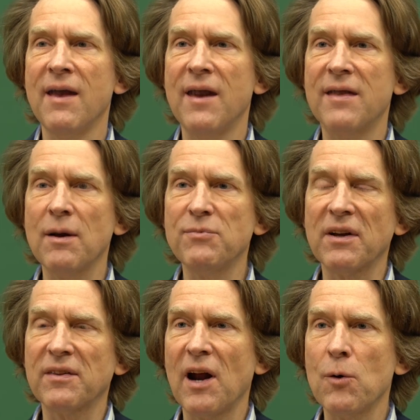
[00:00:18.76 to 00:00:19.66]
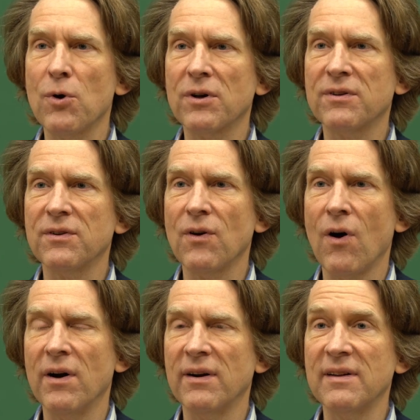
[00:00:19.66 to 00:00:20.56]
The subject that I worked
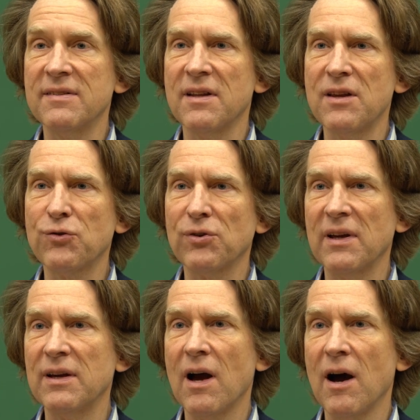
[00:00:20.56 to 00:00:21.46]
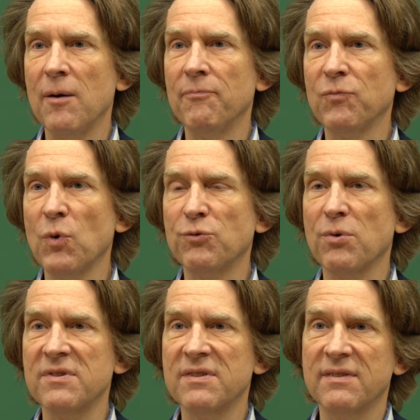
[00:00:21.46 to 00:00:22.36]
on, at least initially, which
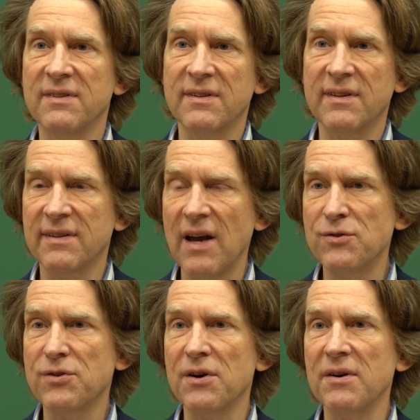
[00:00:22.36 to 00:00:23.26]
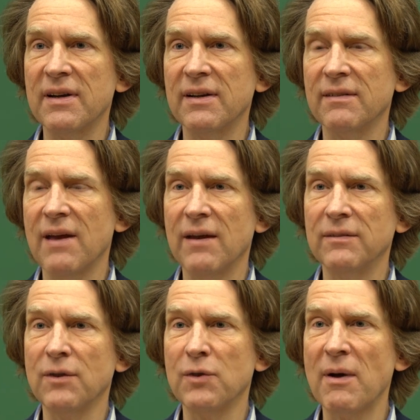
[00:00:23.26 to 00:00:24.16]
was gauge theory
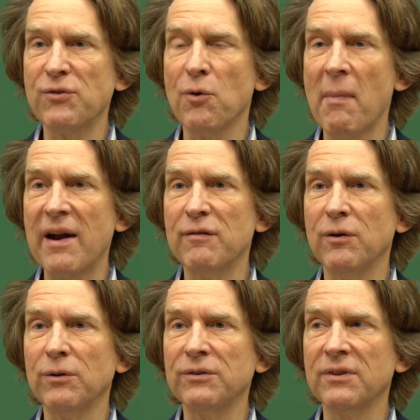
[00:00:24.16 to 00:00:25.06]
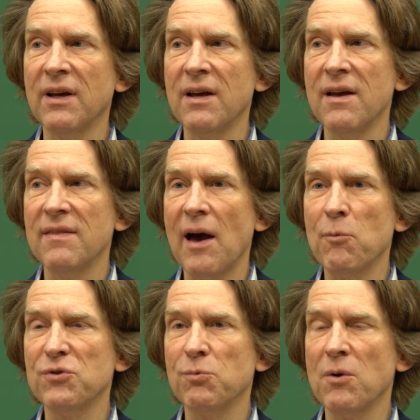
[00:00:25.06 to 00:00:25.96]
and low-dimensional manifolds, that
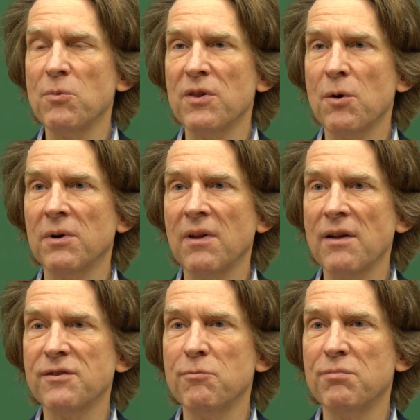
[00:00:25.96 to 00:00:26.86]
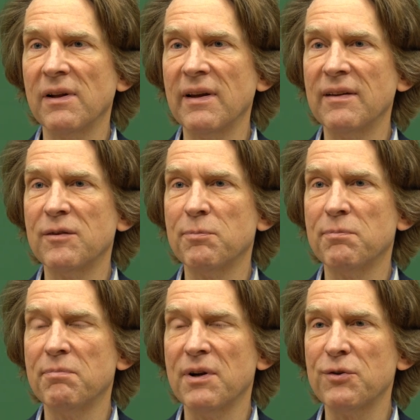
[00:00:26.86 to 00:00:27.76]
was one where there were lots of brilliant
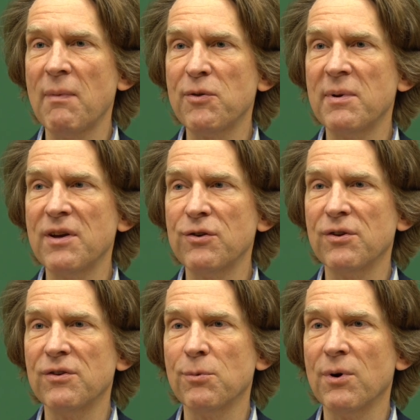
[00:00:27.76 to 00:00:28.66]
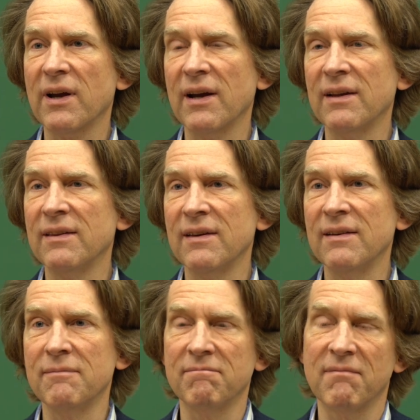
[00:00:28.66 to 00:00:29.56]
British mathematicians working in the
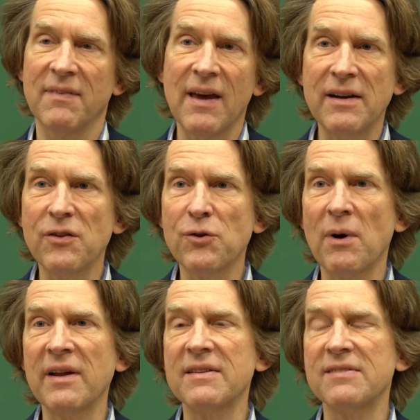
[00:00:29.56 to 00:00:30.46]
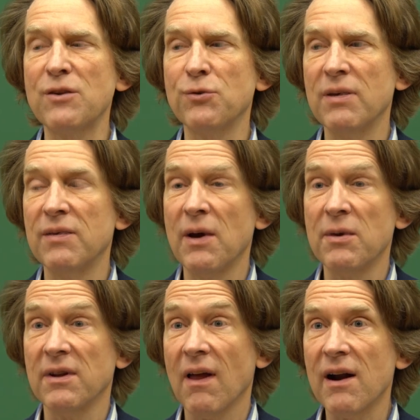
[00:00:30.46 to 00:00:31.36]
end of the 20th century. There
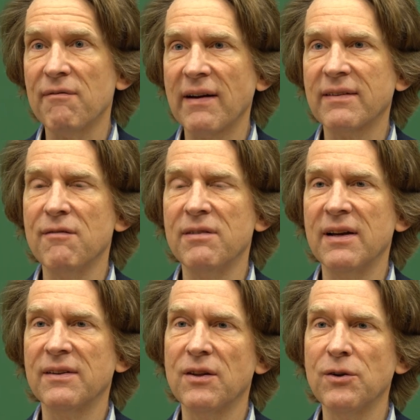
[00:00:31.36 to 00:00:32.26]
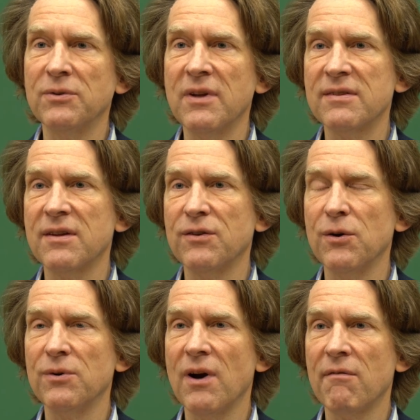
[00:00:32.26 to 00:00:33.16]
was a lot of activity at the Newton
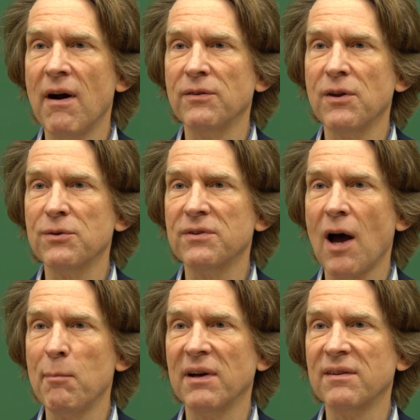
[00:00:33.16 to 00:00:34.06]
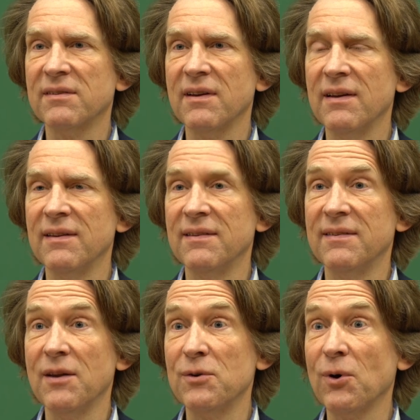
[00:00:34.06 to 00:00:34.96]
Institute around those topics in
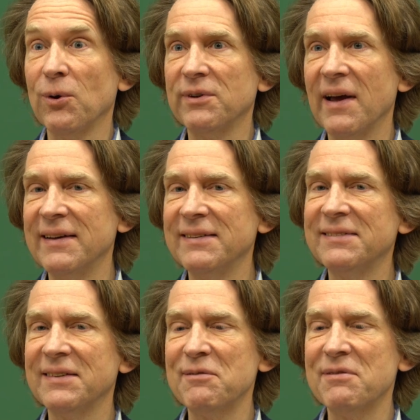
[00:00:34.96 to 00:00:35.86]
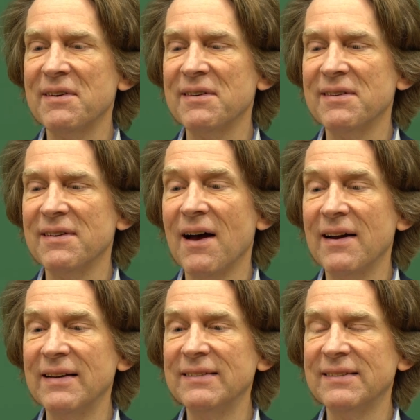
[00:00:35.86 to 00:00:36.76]
those old days of the
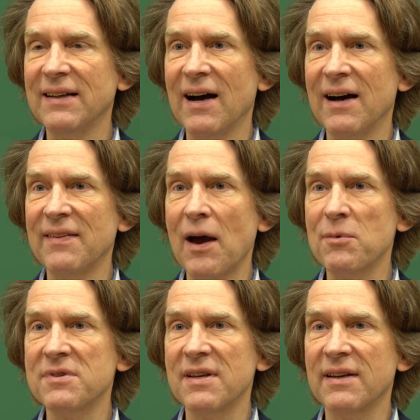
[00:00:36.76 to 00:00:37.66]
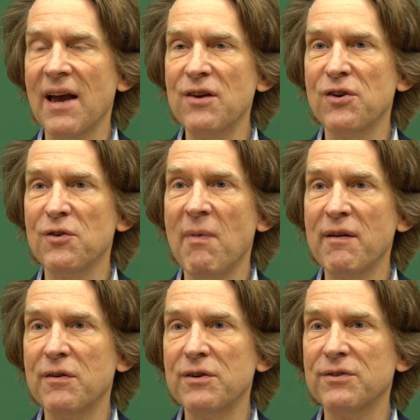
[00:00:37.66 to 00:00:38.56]
90s. That was the occasion of my
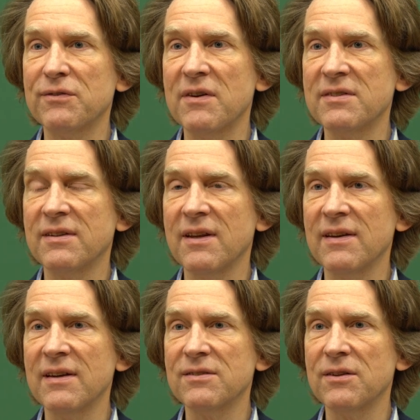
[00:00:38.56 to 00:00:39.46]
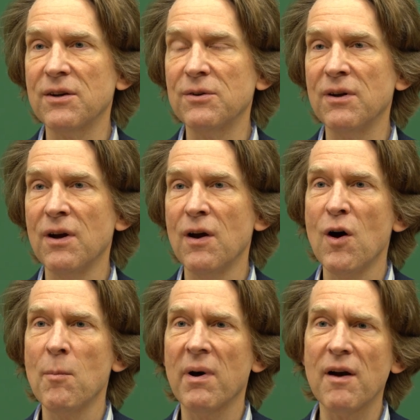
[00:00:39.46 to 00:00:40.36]
first visit to the Institute.
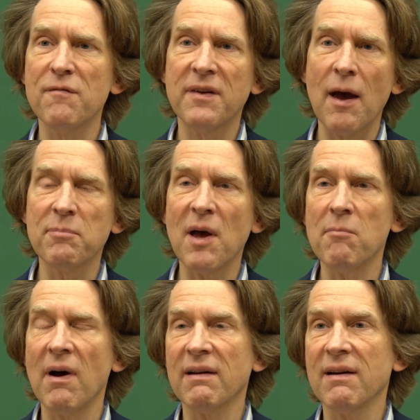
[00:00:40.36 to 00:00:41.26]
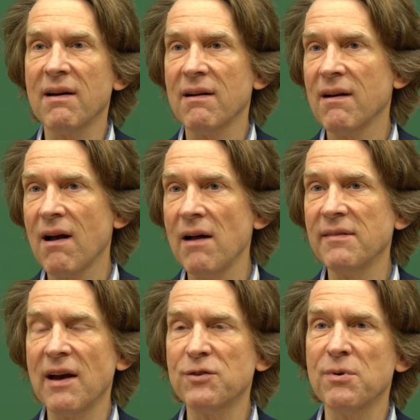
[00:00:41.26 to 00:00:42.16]
But I've kept up my
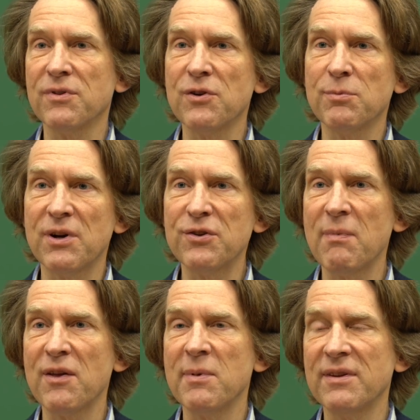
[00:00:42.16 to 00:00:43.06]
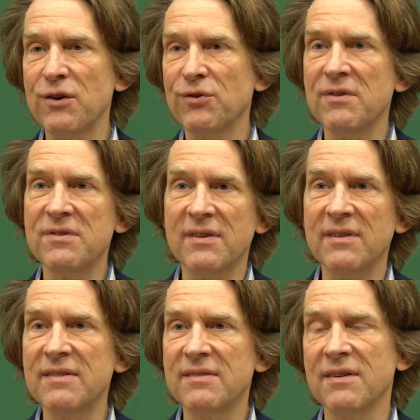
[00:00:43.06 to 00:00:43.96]
contacts with those British mathematicians, at
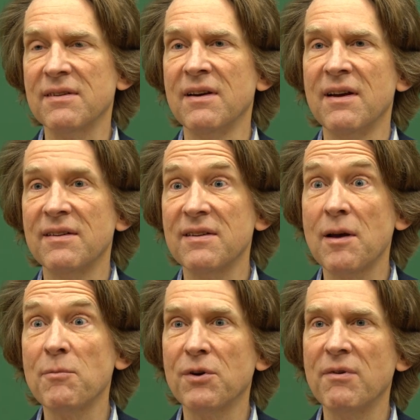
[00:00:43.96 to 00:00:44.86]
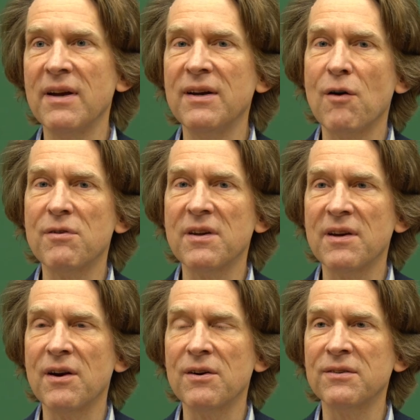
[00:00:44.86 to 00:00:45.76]
least to some degree over the
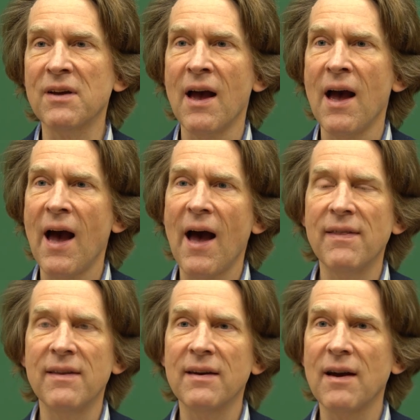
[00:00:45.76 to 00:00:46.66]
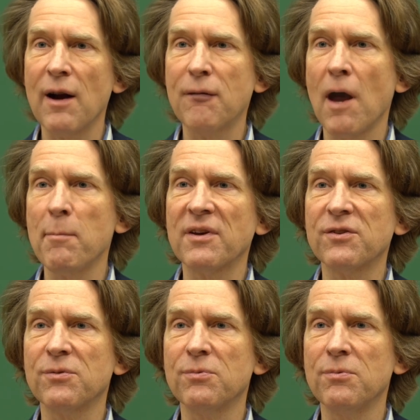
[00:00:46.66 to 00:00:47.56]
years. And the kind of
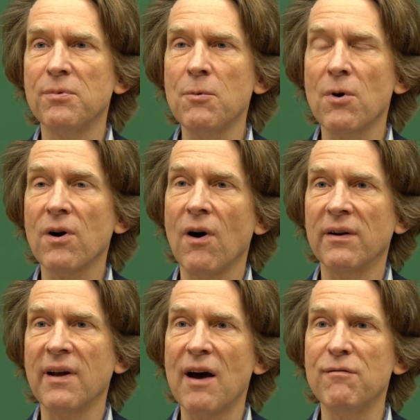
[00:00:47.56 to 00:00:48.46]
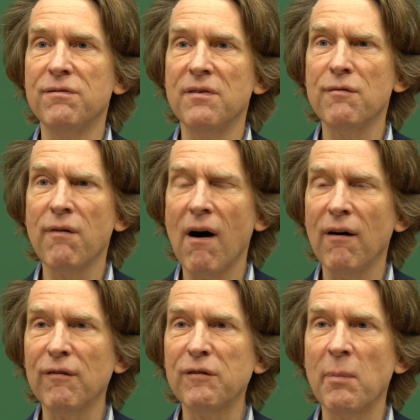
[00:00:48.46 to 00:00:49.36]
topics we work on have
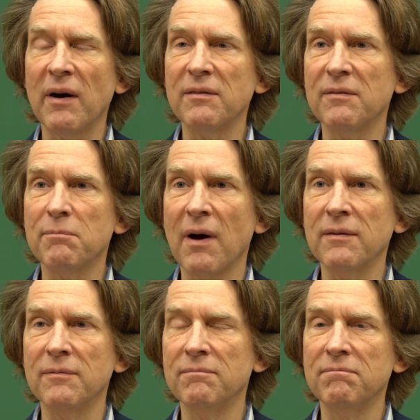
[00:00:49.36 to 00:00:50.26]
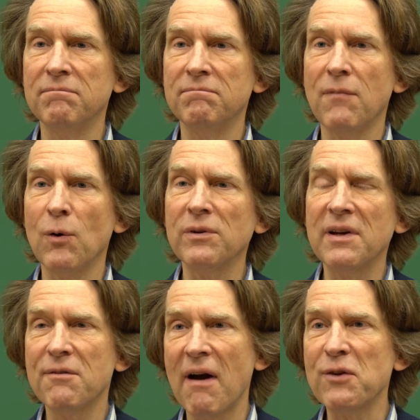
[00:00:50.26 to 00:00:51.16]
evolved, but
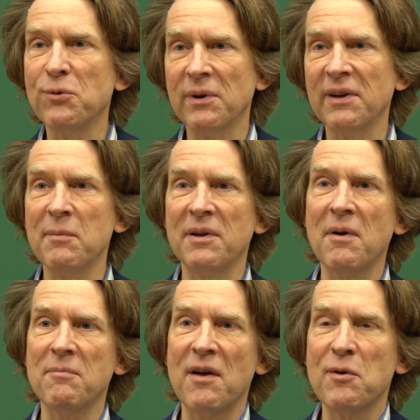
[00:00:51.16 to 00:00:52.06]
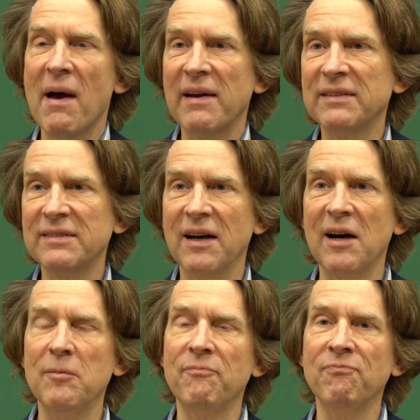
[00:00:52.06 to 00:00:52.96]
only gradually. I mean, mathematics
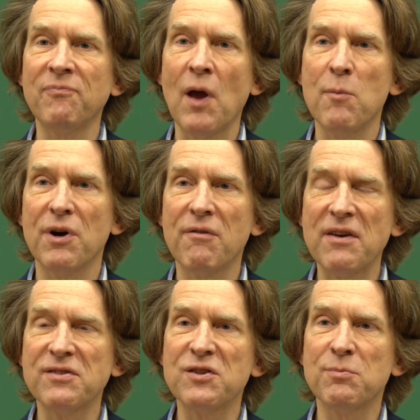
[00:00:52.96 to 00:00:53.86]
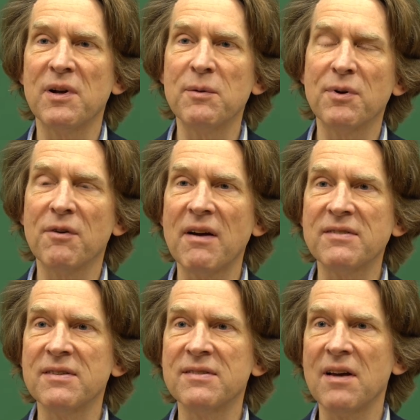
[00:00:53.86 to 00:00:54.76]
progresses, but it
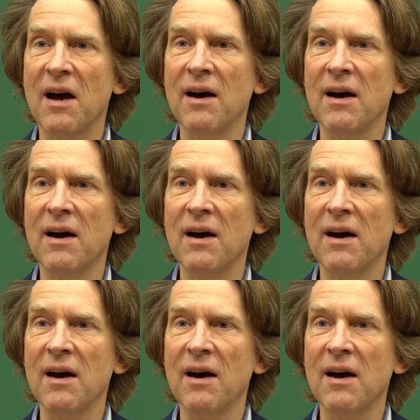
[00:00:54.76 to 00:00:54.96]
progresses